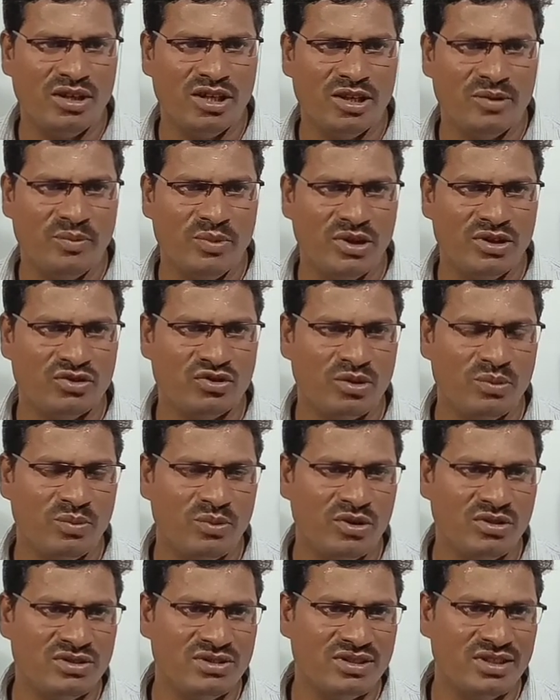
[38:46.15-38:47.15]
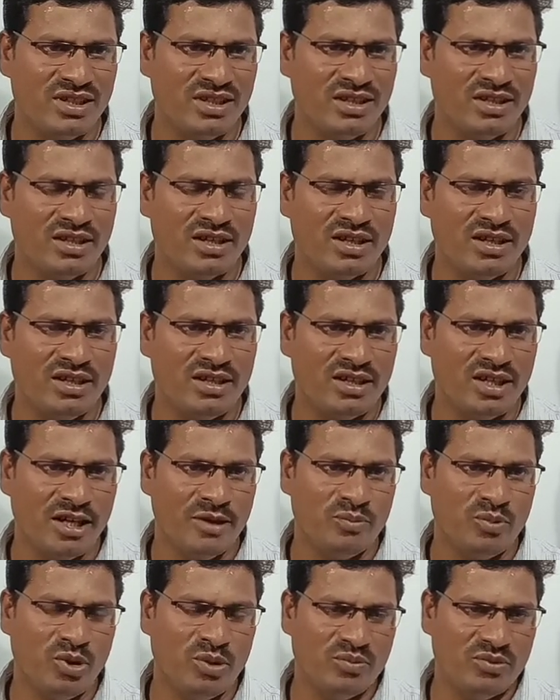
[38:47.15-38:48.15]
depends upon single
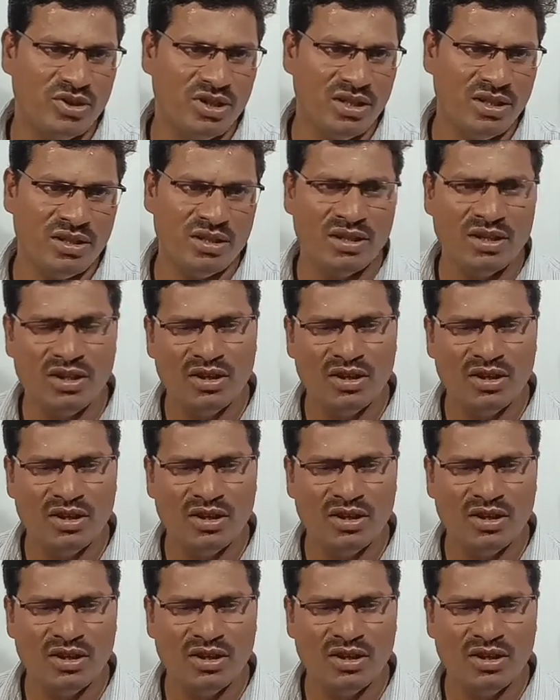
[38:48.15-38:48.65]
type of the